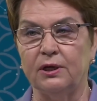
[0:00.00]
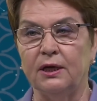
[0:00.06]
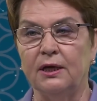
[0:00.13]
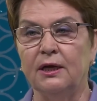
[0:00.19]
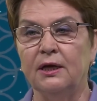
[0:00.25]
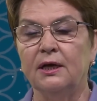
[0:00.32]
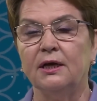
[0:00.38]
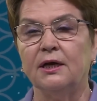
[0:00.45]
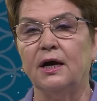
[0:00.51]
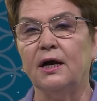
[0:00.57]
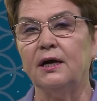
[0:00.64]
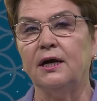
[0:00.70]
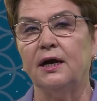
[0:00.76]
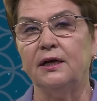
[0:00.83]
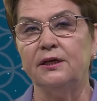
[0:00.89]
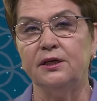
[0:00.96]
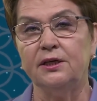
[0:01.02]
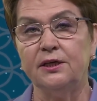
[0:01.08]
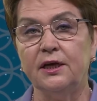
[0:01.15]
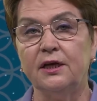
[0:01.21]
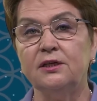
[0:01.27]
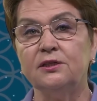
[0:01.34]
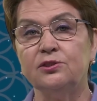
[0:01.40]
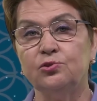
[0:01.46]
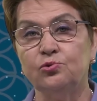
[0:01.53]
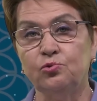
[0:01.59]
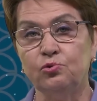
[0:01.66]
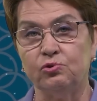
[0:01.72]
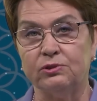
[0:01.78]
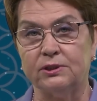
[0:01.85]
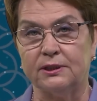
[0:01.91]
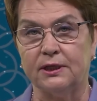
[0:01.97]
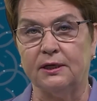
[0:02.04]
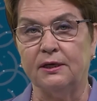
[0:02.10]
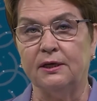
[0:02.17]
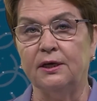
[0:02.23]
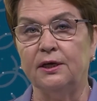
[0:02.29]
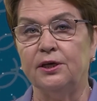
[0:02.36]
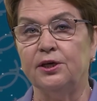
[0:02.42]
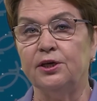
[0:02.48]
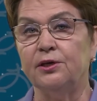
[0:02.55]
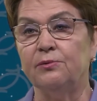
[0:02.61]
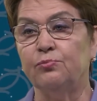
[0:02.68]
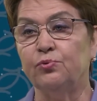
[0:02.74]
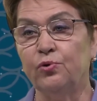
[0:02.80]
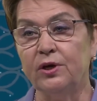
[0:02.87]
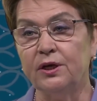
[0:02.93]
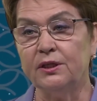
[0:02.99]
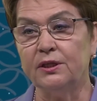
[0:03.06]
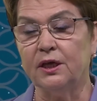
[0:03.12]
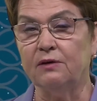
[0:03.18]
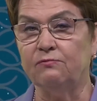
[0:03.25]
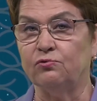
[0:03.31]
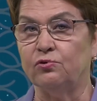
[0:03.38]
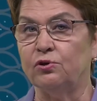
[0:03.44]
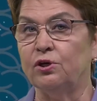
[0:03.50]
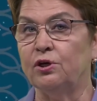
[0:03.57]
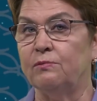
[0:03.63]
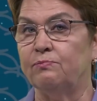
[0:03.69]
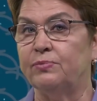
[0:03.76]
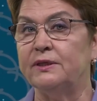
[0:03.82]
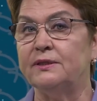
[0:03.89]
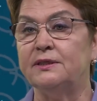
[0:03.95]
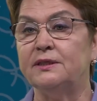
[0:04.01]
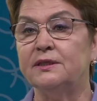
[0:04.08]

what are the issues that the public sends to,